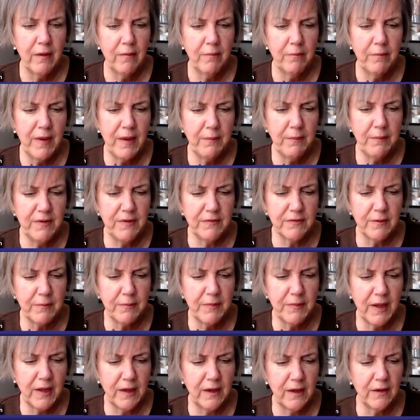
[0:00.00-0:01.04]
maybe some
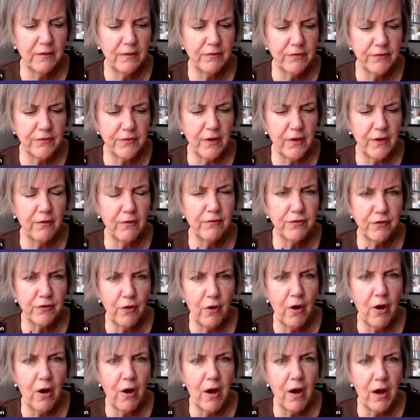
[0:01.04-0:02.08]
negative self
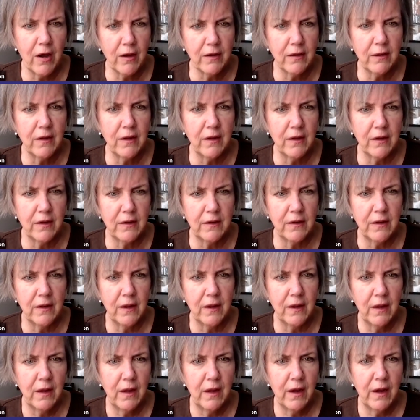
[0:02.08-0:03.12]
talk and
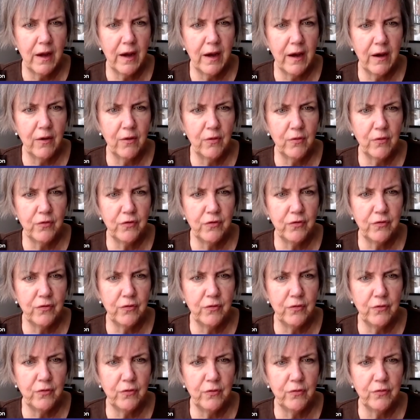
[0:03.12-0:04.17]
how
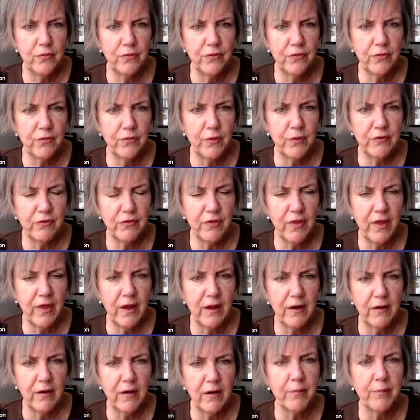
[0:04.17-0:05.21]
to switch that
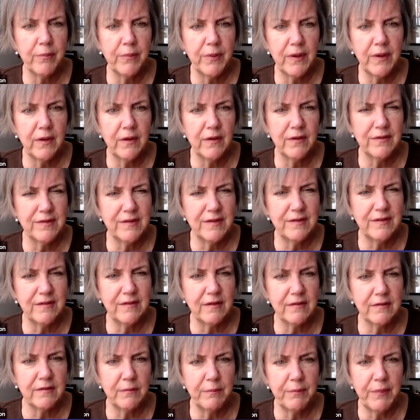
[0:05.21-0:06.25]
up because it
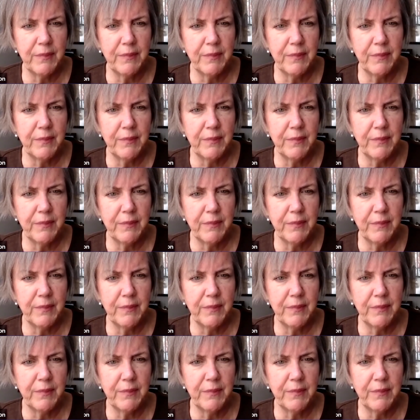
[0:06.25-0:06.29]
doesn't